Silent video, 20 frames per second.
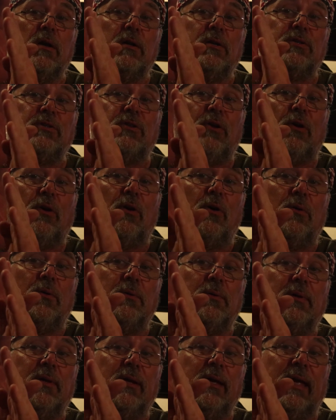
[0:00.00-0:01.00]

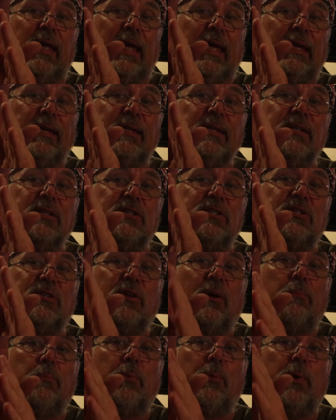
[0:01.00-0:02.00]
So it didn't
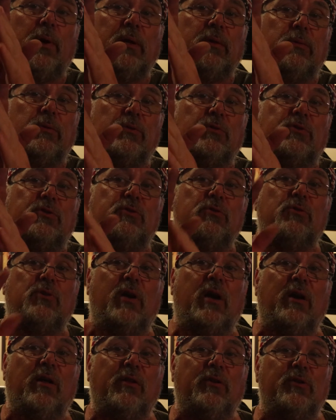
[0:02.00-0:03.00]
separate those two
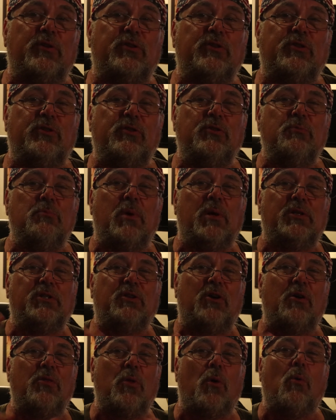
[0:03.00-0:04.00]
colors too
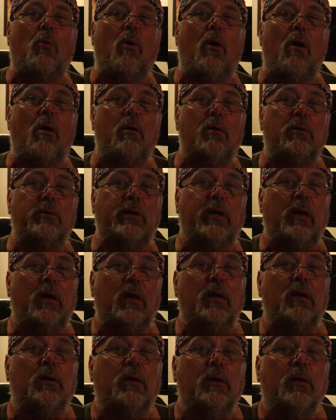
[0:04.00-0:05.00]
much on the wall,
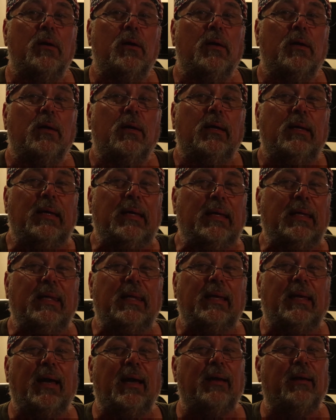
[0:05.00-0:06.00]
okay?
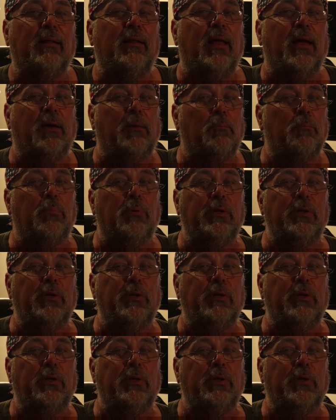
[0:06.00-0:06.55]
They kind of like